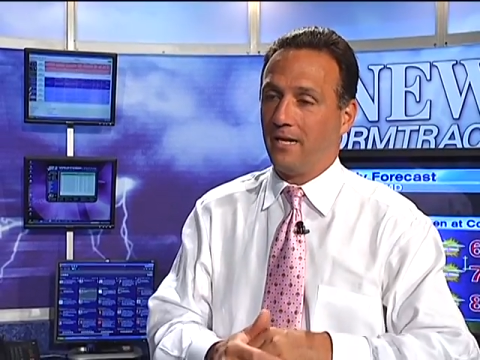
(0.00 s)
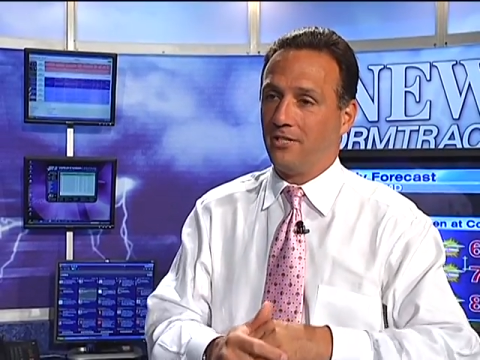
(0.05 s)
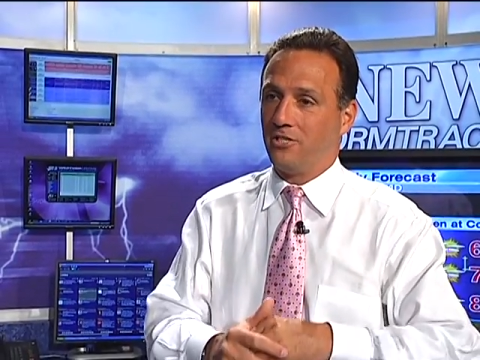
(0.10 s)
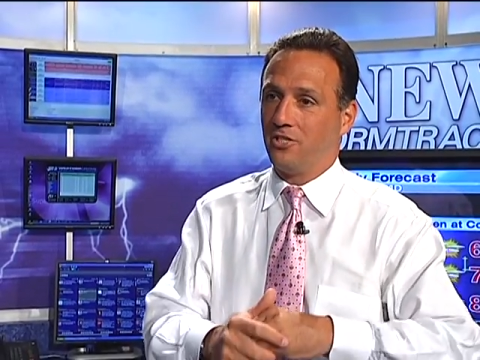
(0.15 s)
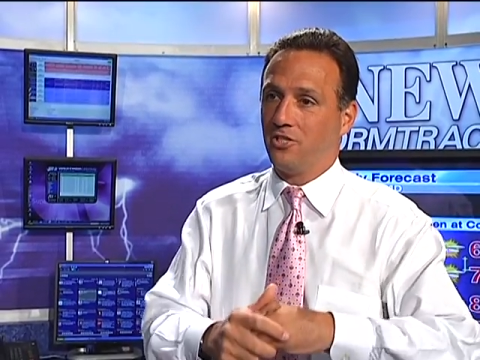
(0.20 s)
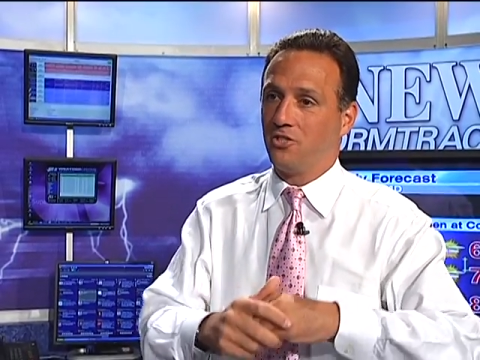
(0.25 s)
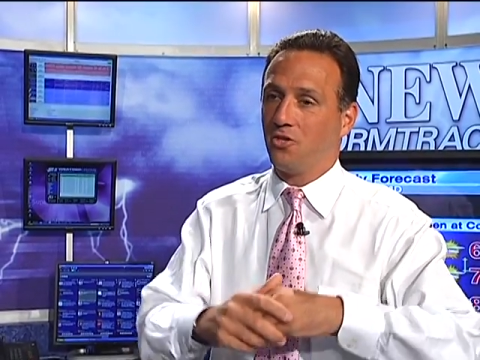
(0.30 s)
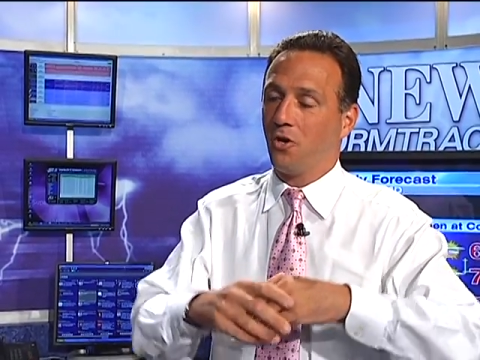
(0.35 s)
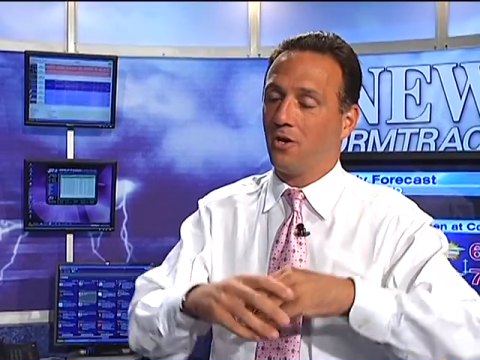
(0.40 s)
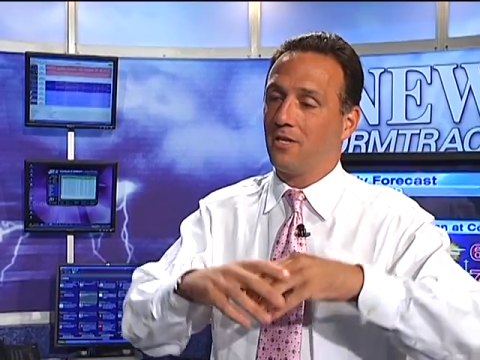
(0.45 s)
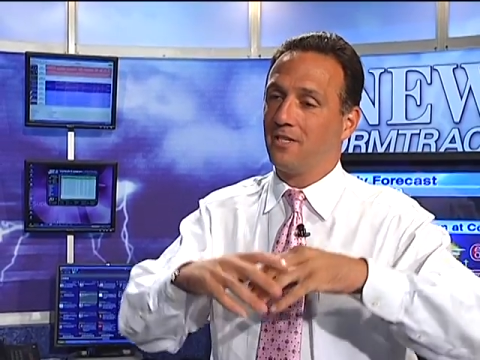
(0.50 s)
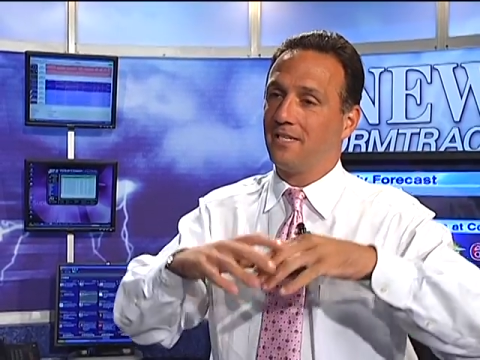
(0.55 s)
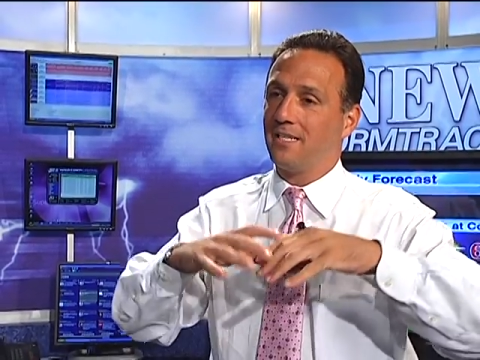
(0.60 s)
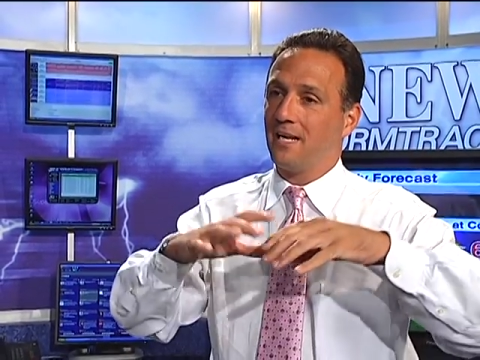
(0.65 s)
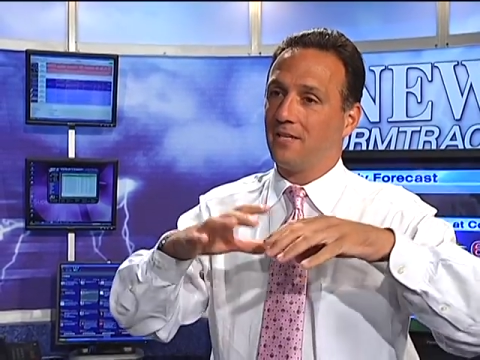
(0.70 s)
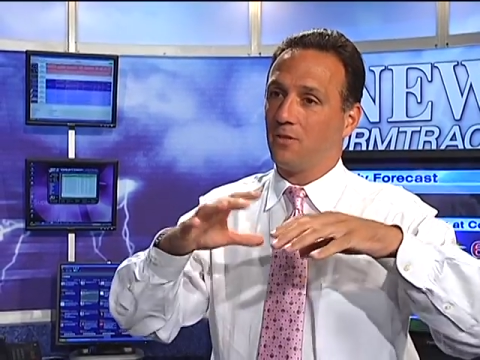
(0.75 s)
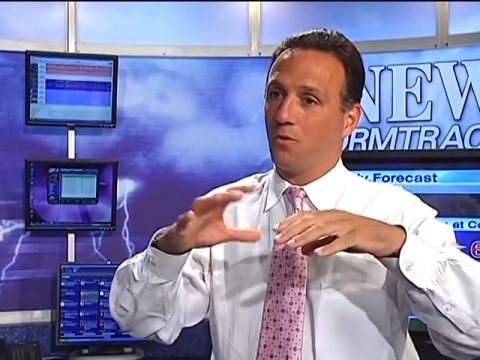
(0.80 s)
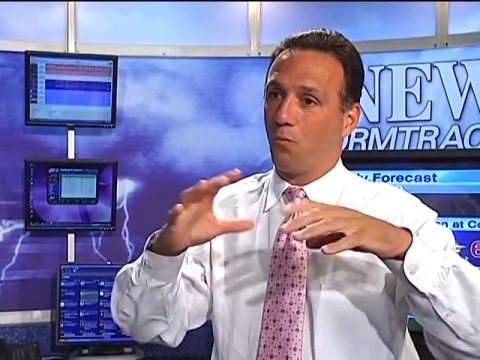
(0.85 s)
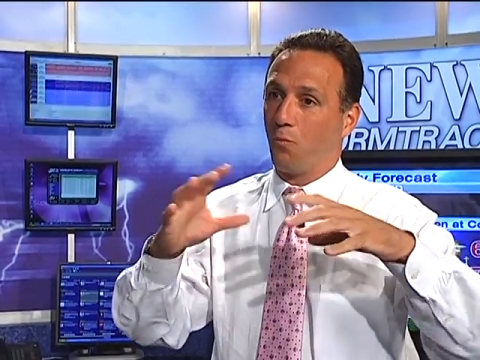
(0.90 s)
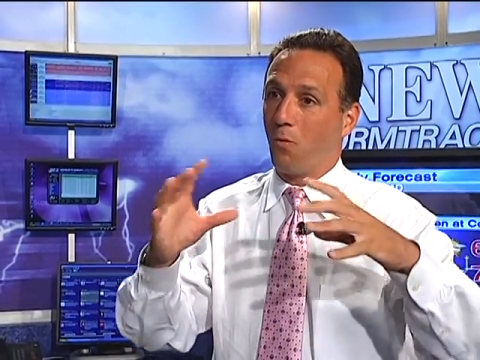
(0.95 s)
and she started to
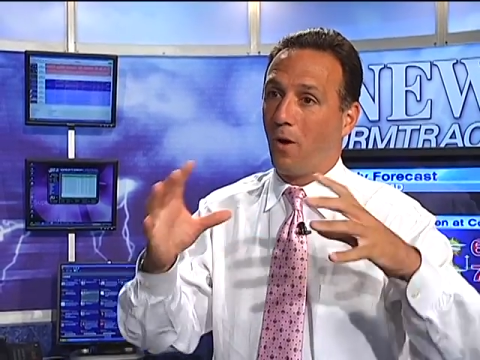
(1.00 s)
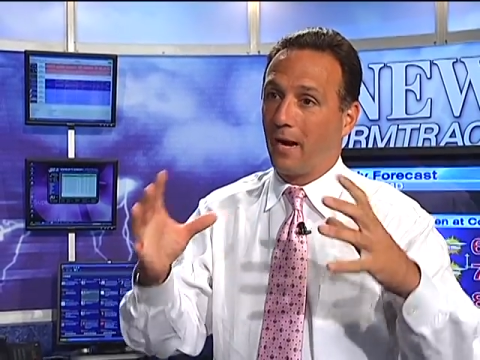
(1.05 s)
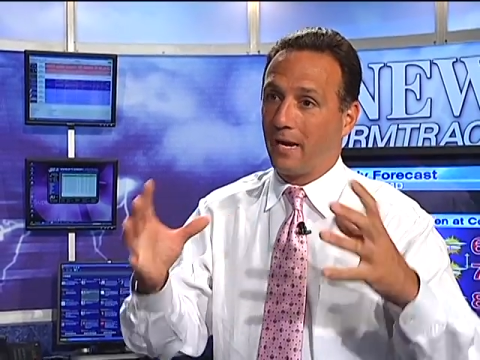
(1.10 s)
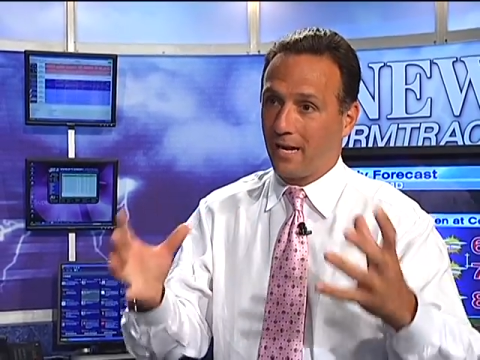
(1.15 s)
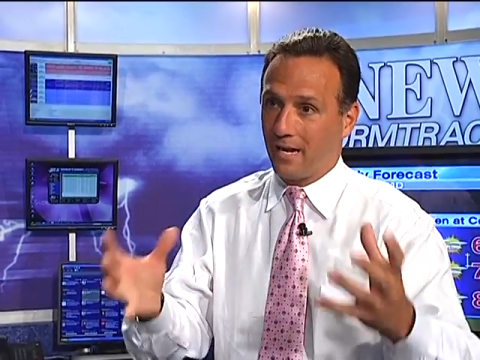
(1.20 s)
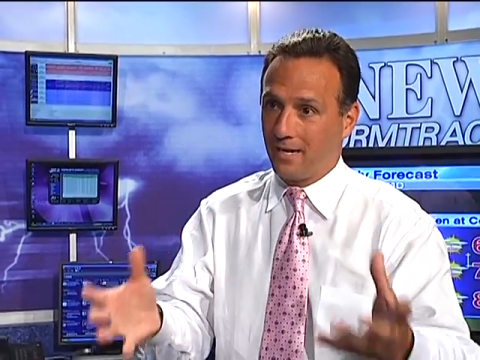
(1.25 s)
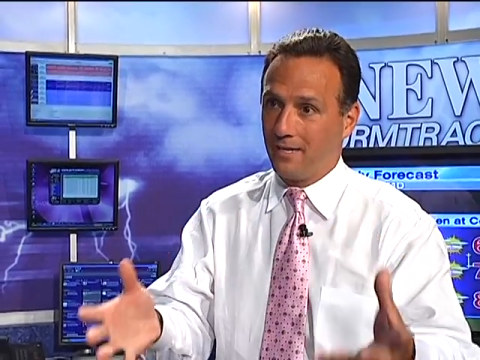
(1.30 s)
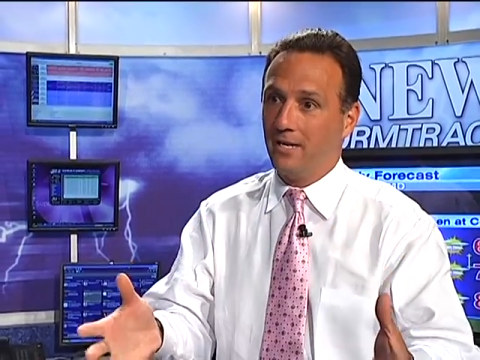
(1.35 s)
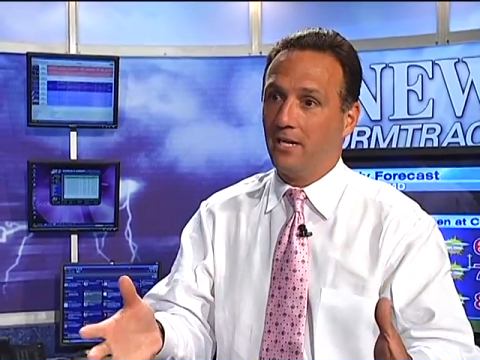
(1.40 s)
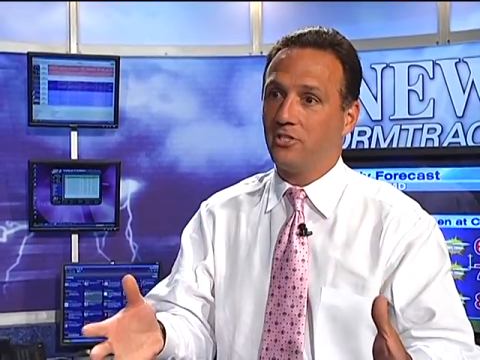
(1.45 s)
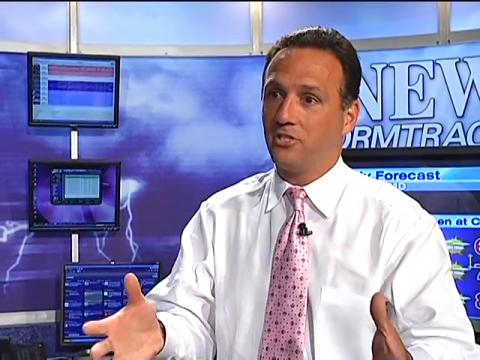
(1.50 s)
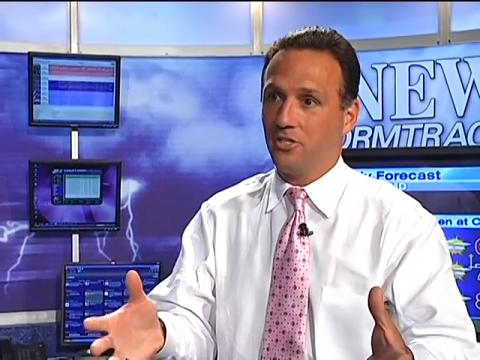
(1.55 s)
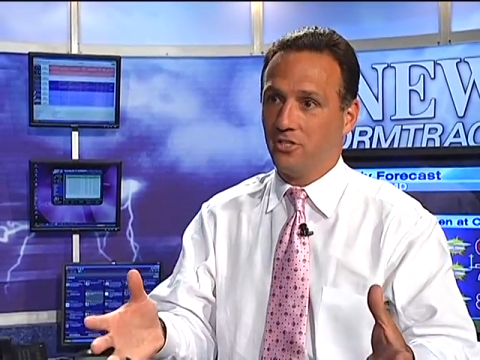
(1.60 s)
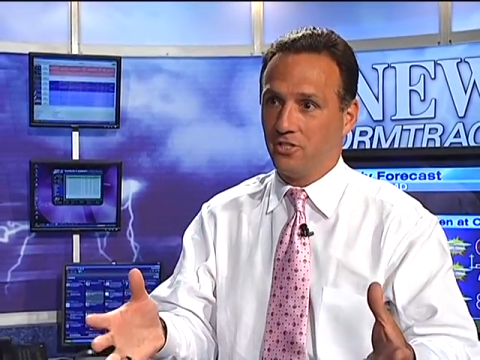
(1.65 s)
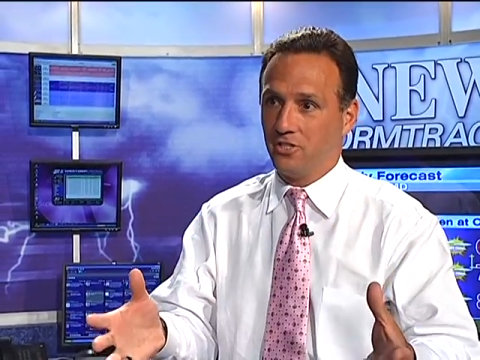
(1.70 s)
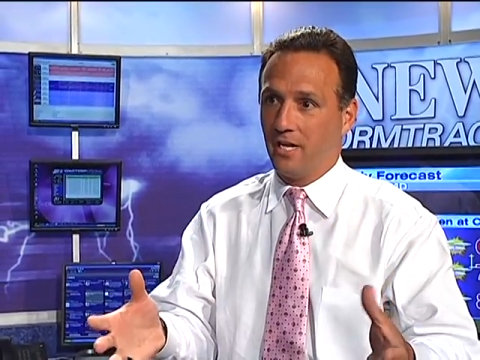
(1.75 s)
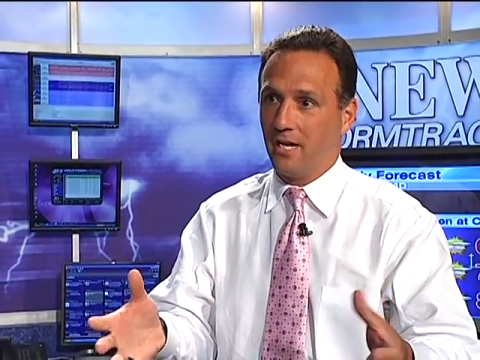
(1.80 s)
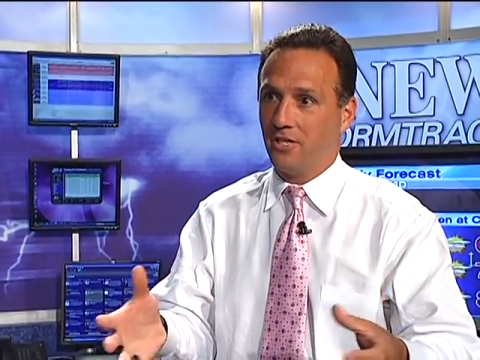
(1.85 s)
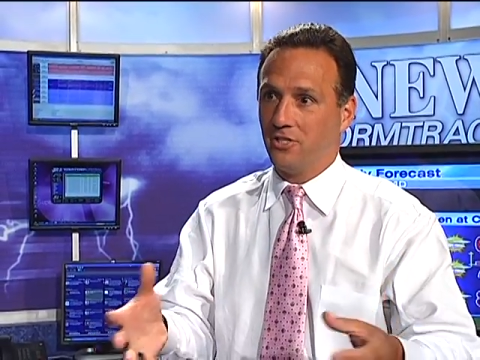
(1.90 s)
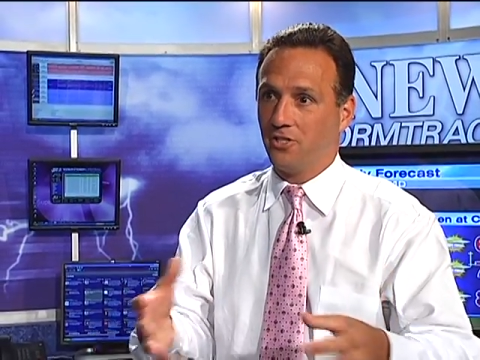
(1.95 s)
get the
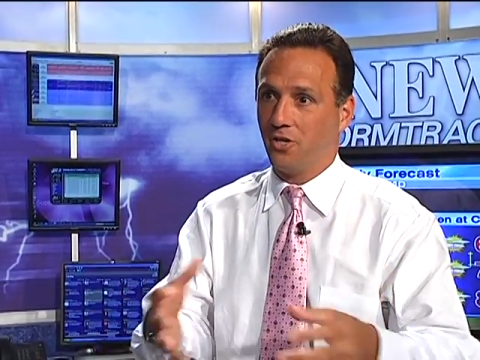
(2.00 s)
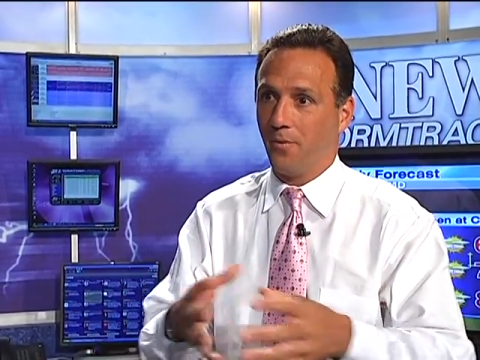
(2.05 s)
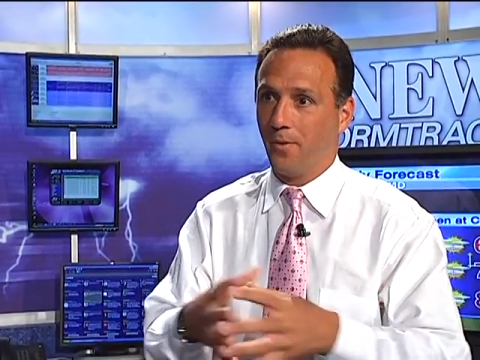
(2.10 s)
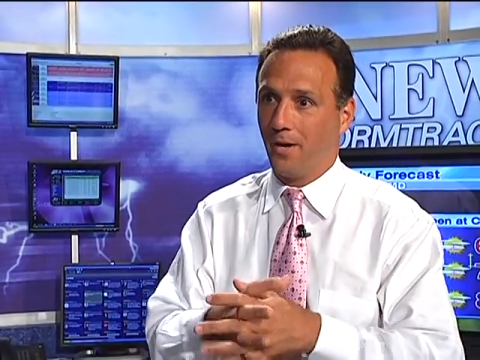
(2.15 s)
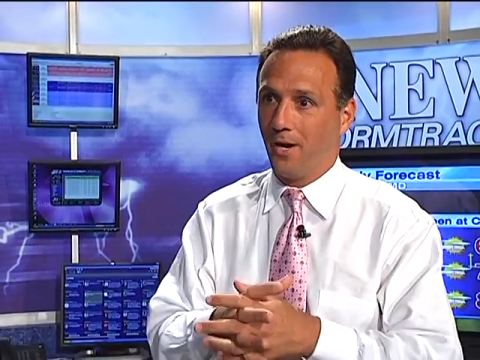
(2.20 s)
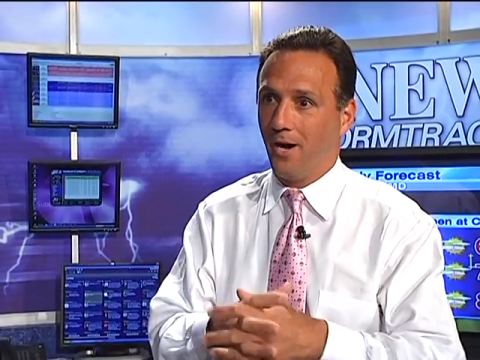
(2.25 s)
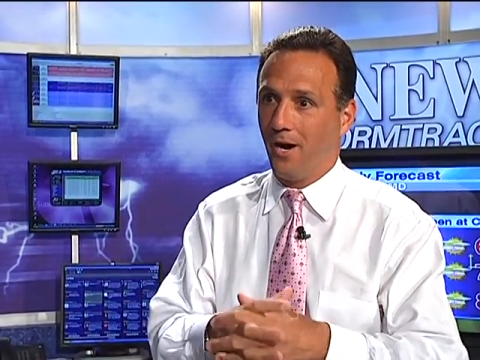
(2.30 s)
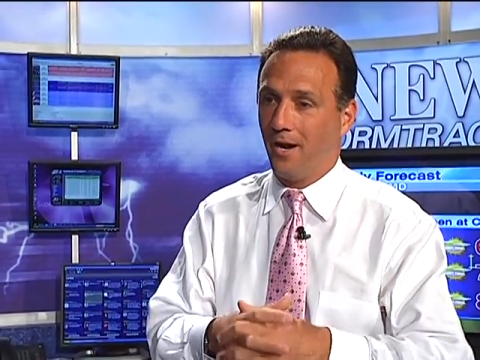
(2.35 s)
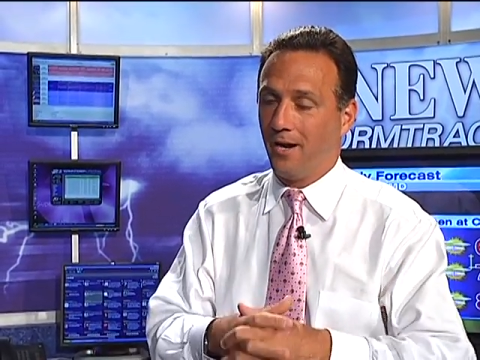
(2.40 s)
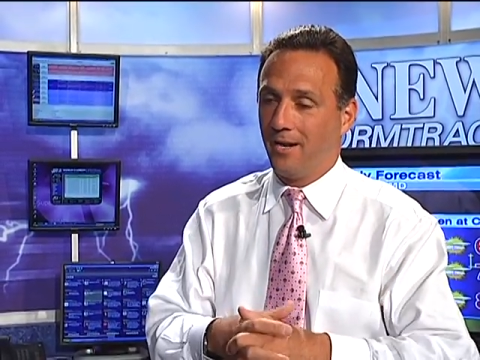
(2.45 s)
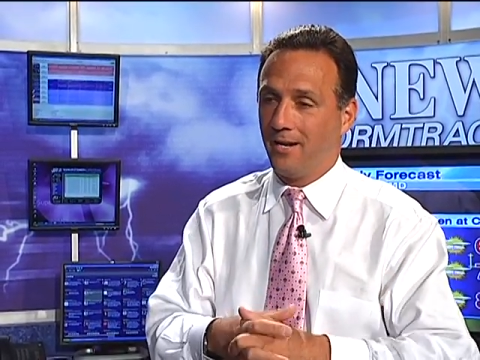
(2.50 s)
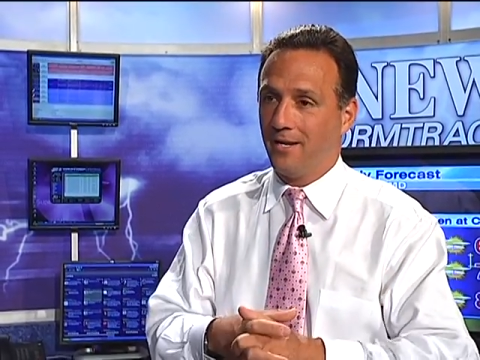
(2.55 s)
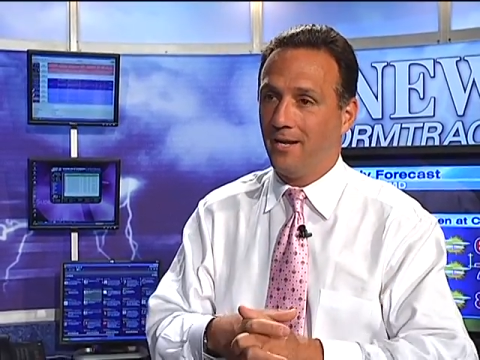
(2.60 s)
recognition stage going on,